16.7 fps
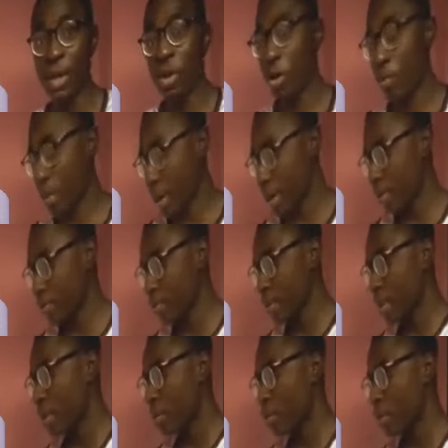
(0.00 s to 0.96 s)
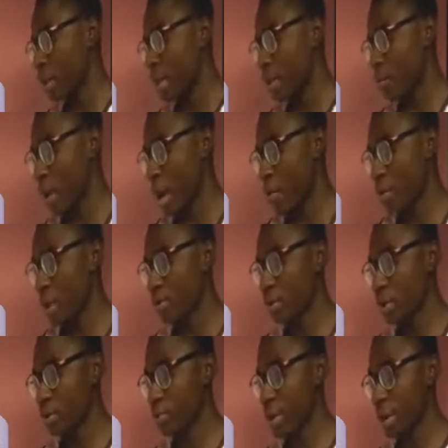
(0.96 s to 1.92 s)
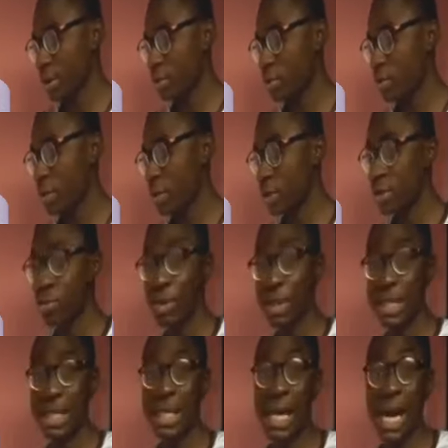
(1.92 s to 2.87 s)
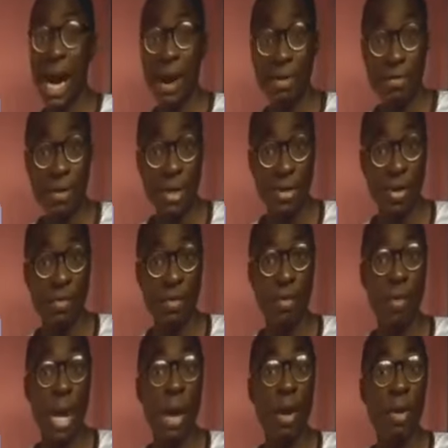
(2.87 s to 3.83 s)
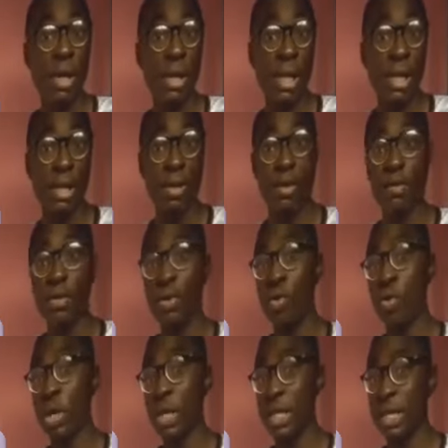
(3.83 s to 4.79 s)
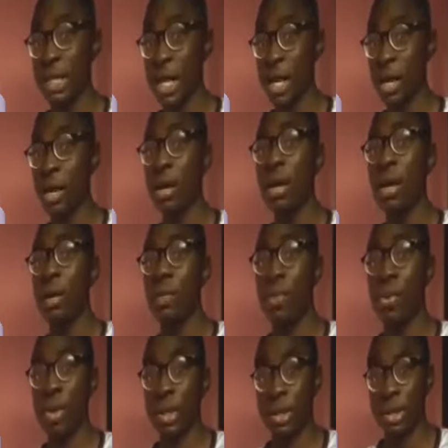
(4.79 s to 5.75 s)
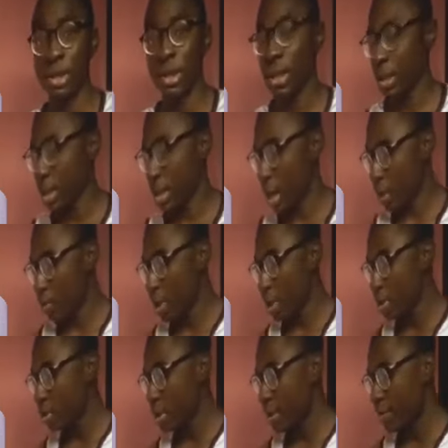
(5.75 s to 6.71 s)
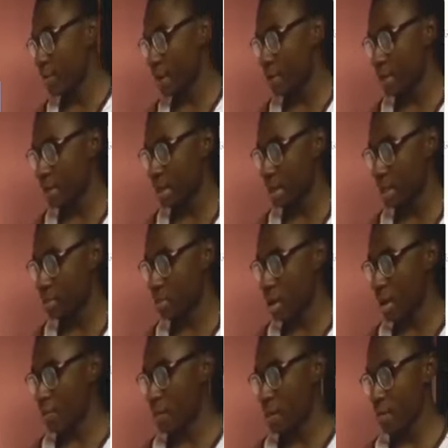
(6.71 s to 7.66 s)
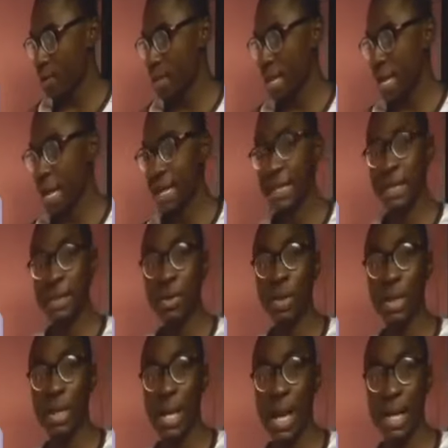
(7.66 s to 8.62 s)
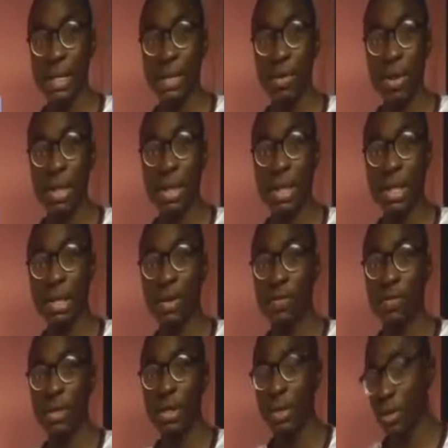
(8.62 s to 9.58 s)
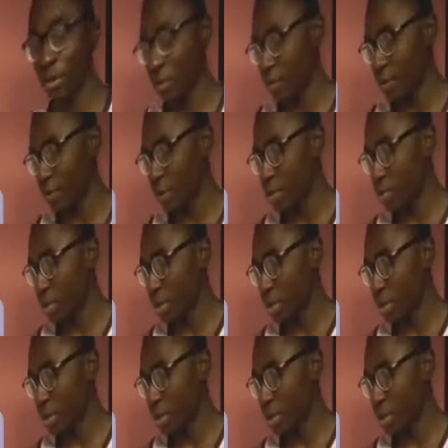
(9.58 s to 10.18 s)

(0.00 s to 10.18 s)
y1 plus y2 over 2, which is the average of the y coordinates of the original point. Now when you evaluate that, you have the x coordinate of the midpoint is given as